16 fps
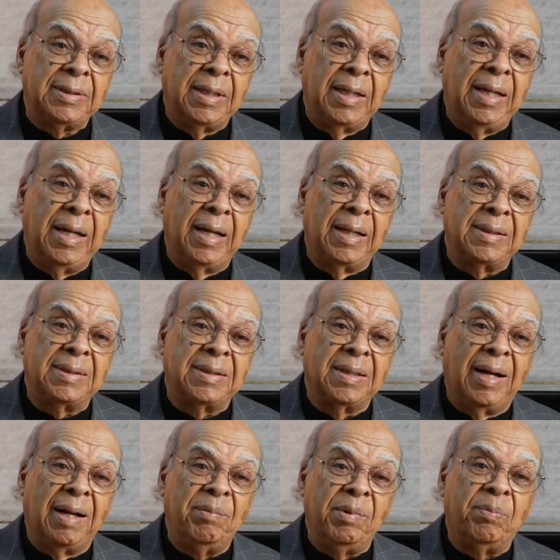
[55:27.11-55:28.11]
Okay. Yeah,
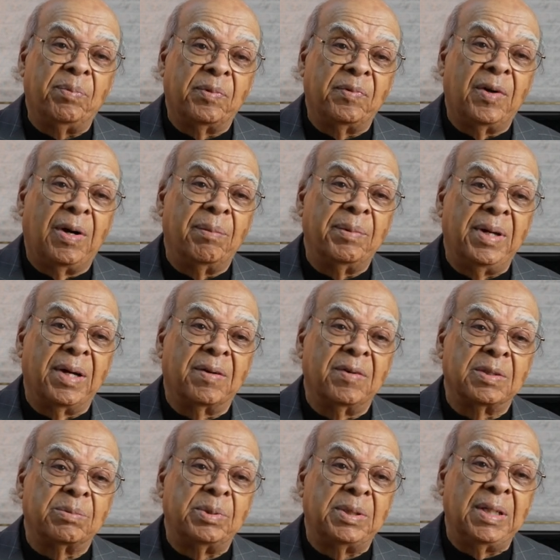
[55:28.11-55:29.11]
so I'll be performing there
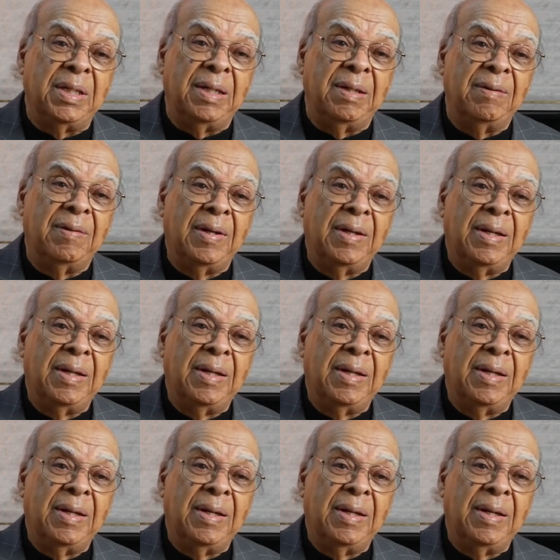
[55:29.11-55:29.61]
Christmas Eve